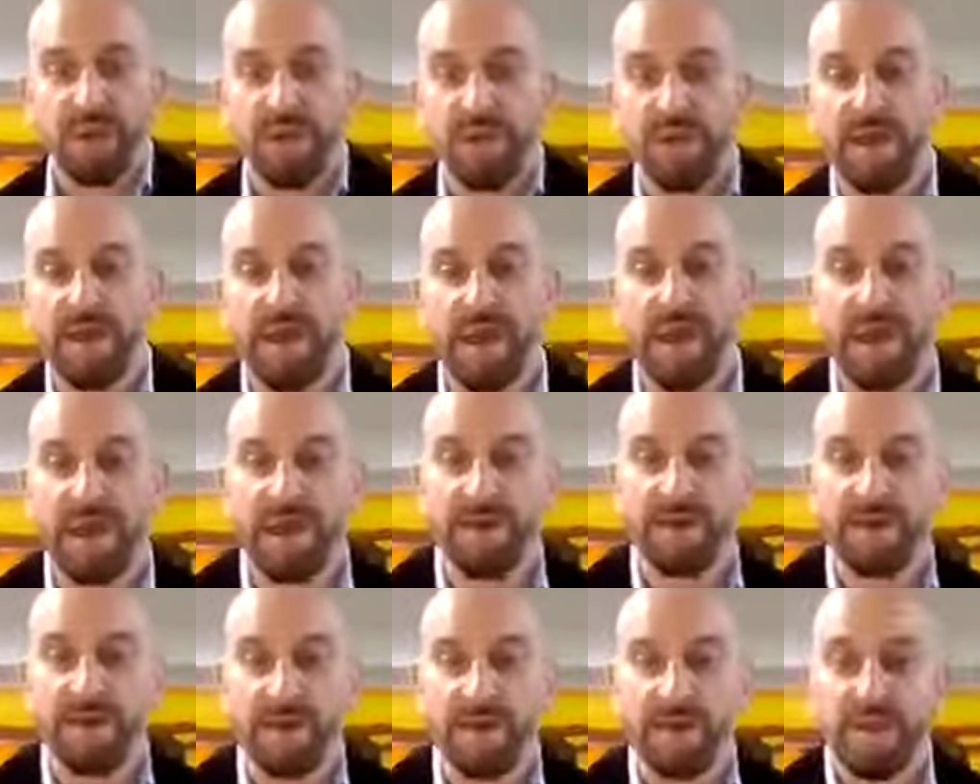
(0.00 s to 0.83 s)

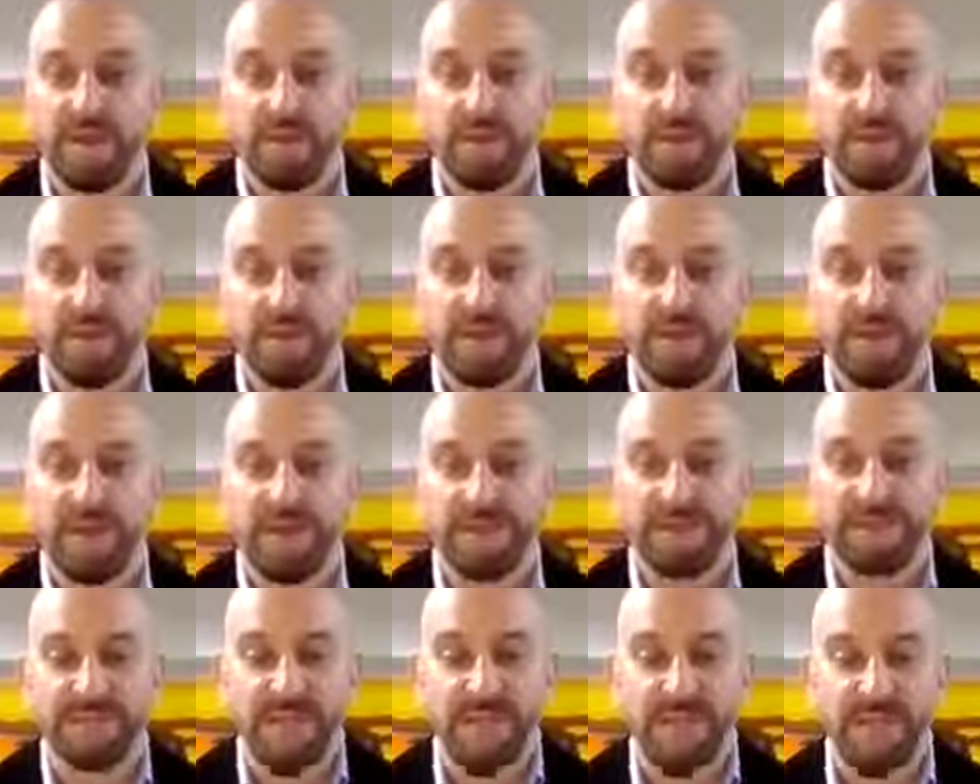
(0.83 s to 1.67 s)
And with
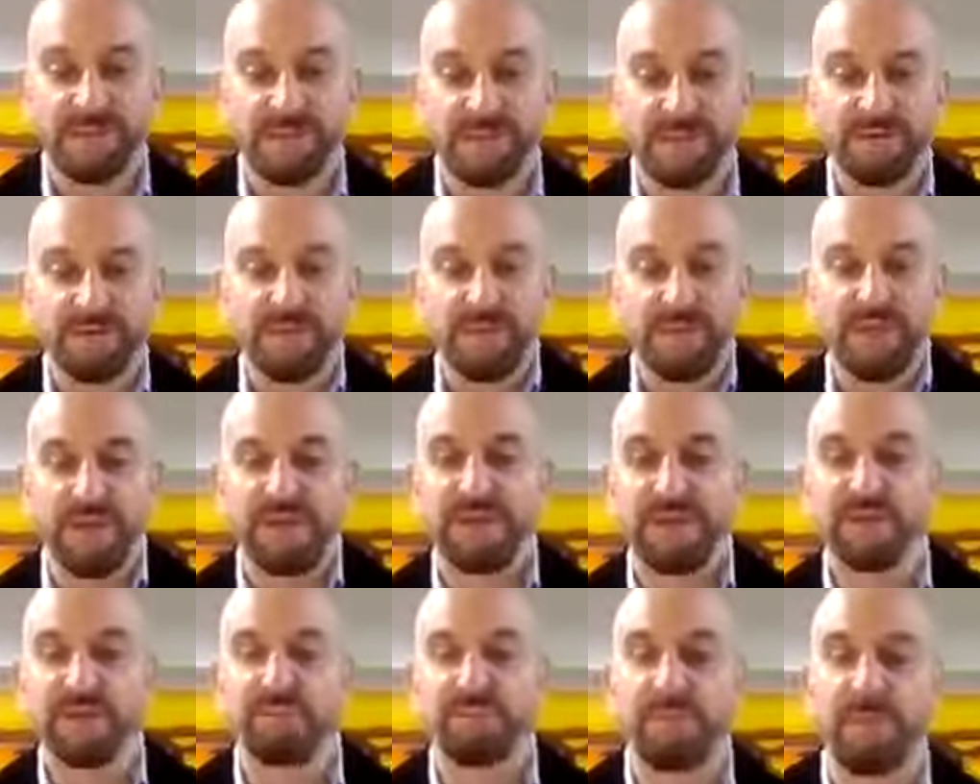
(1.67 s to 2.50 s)
that said,
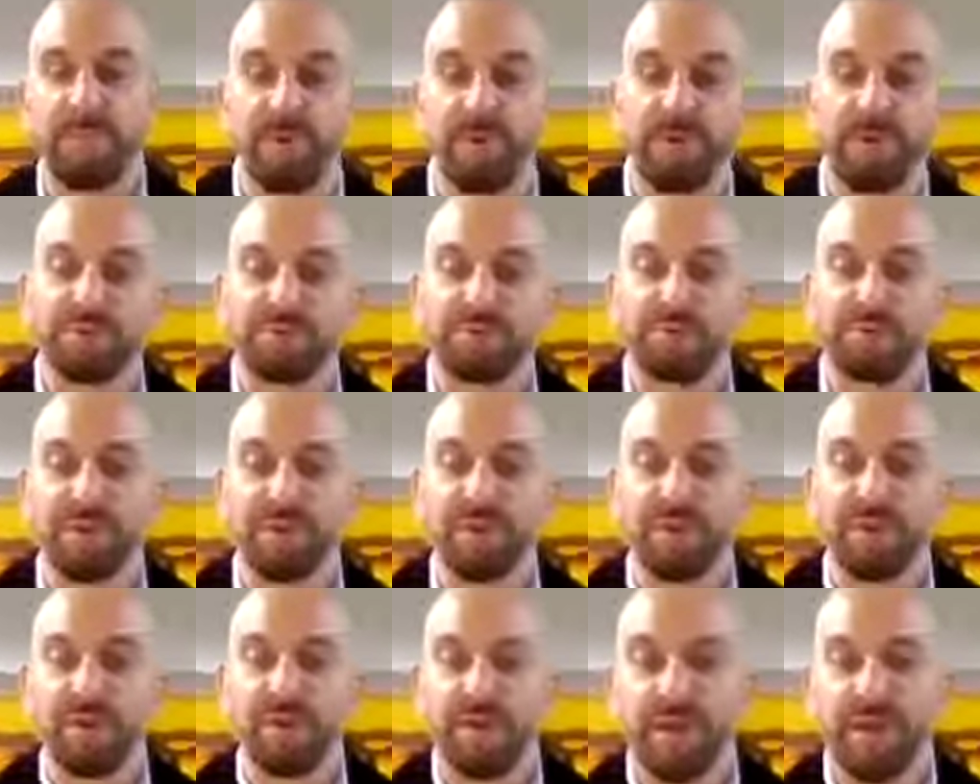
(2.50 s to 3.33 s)
Ian approached
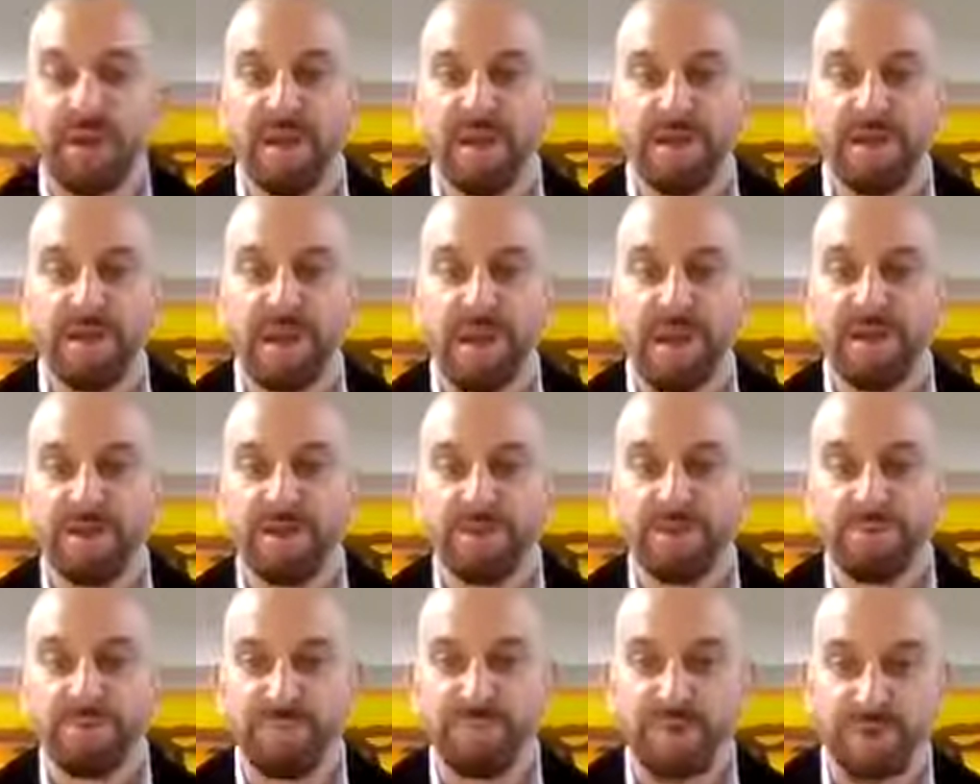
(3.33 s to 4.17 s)
me, and he had a
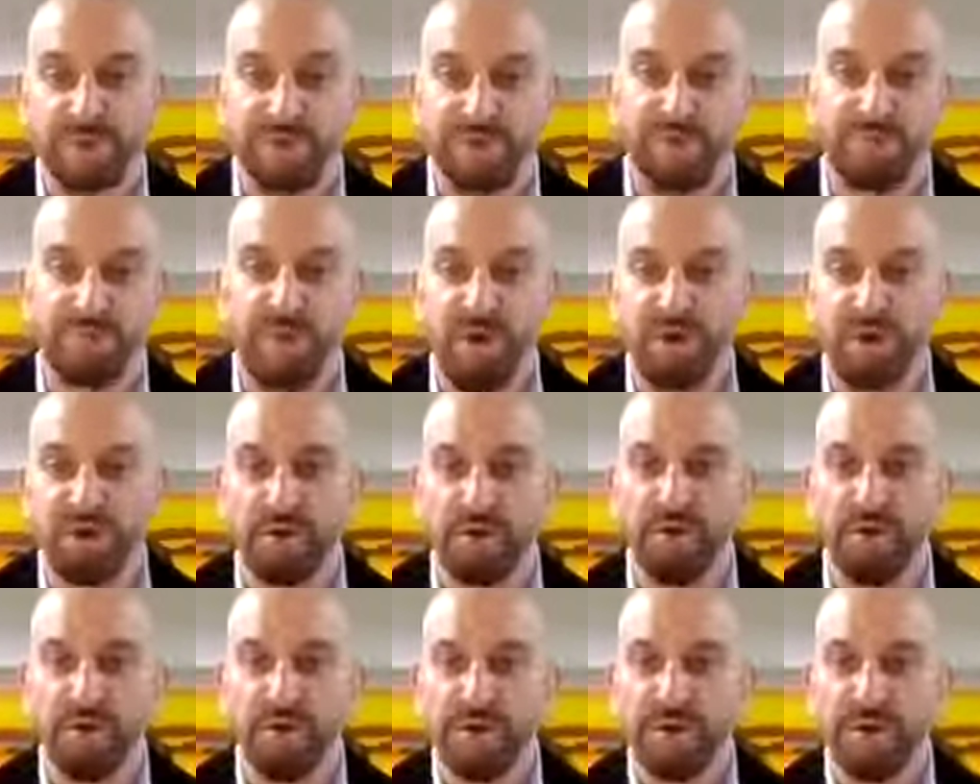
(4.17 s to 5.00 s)
new business
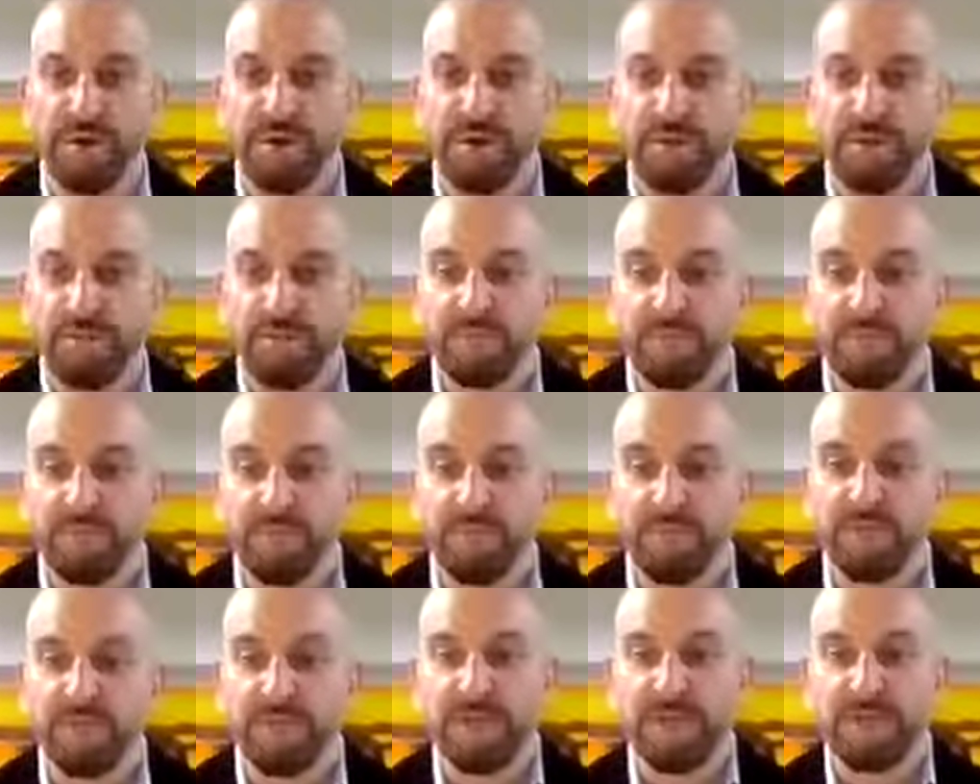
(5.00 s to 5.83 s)
model to
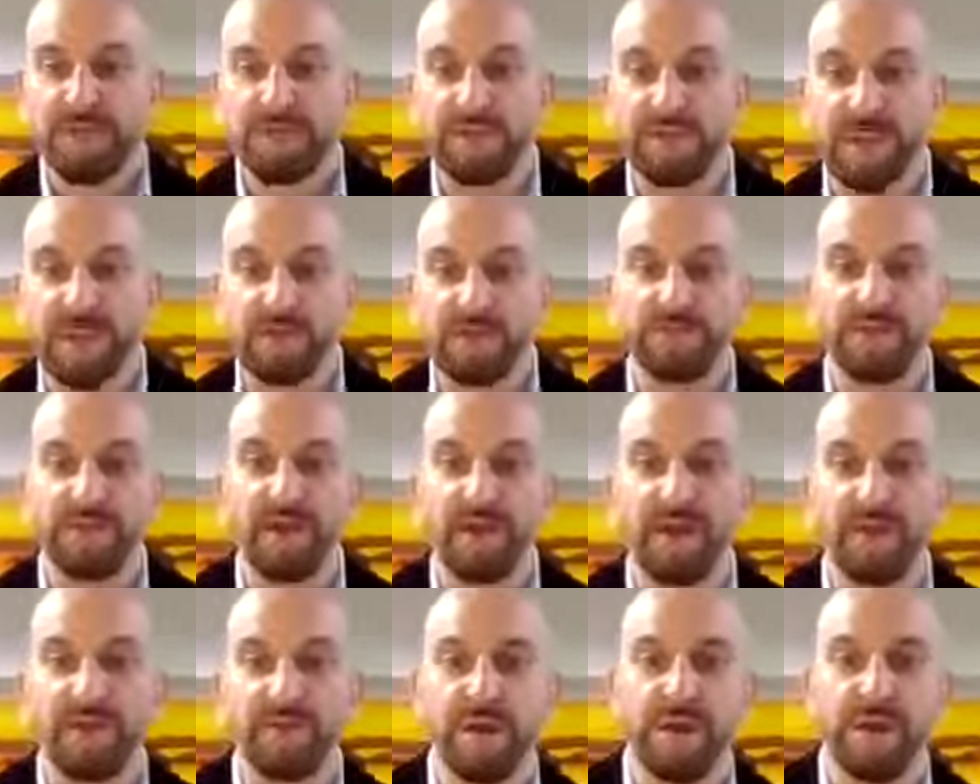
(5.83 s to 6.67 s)
really
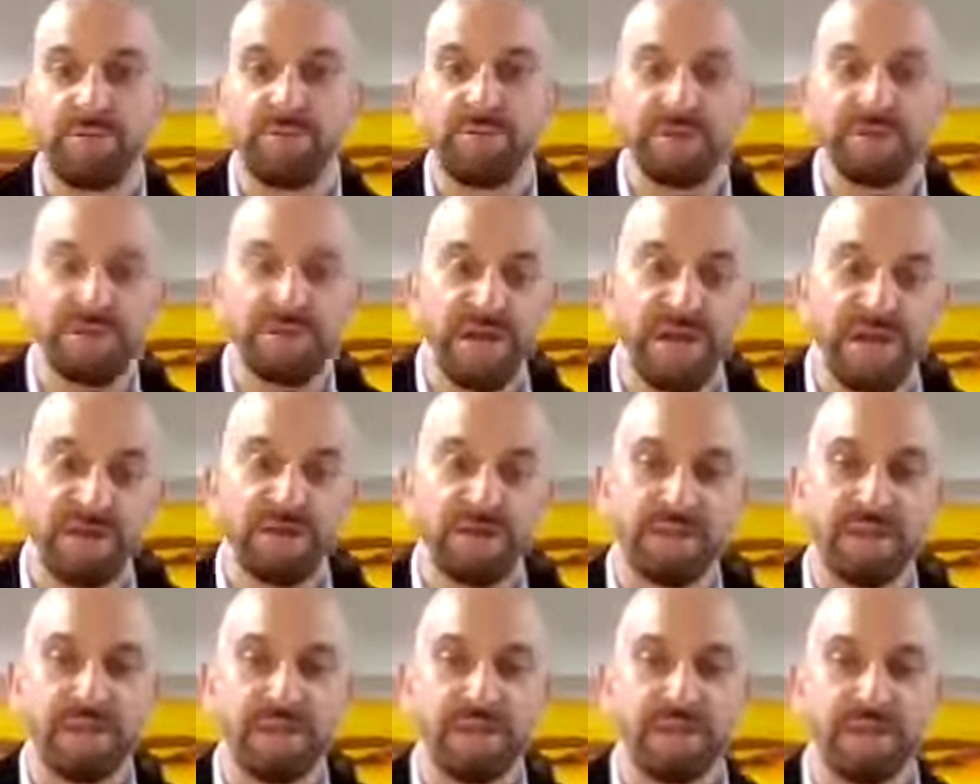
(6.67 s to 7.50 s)
safeguard and protect
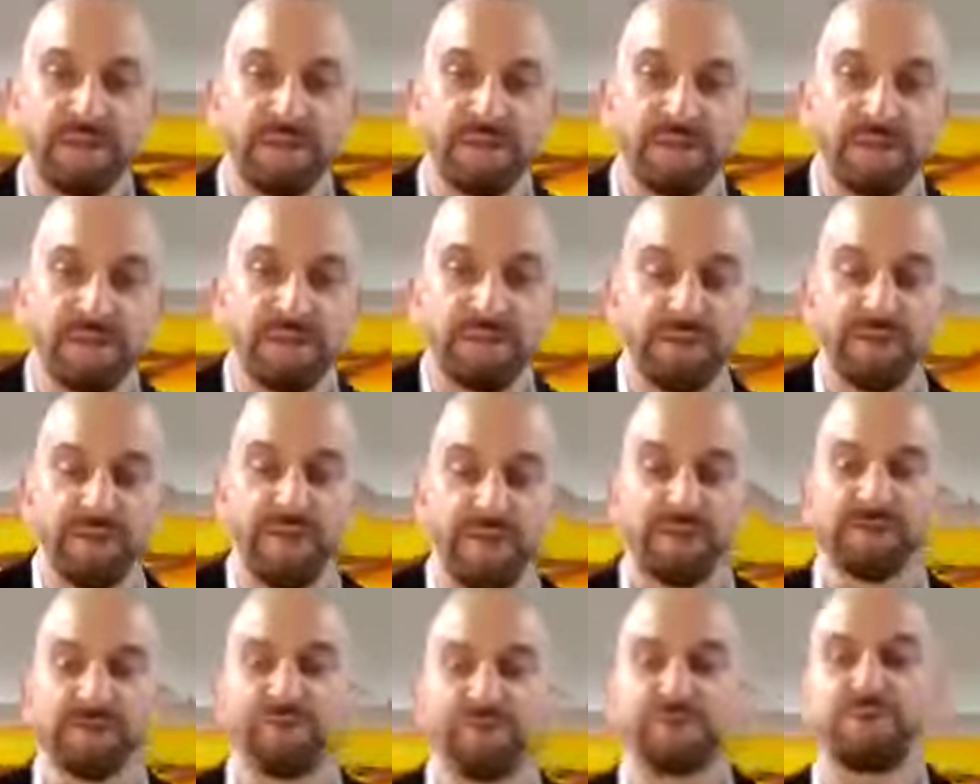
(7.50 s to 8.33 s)
the
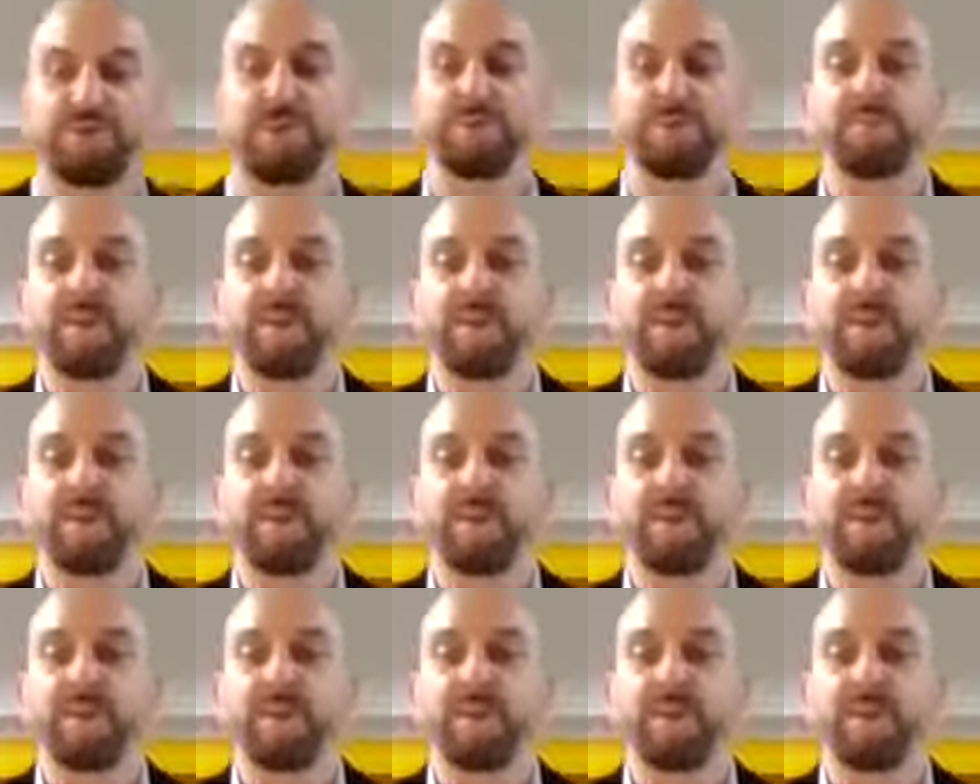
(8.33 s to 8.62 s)
industry.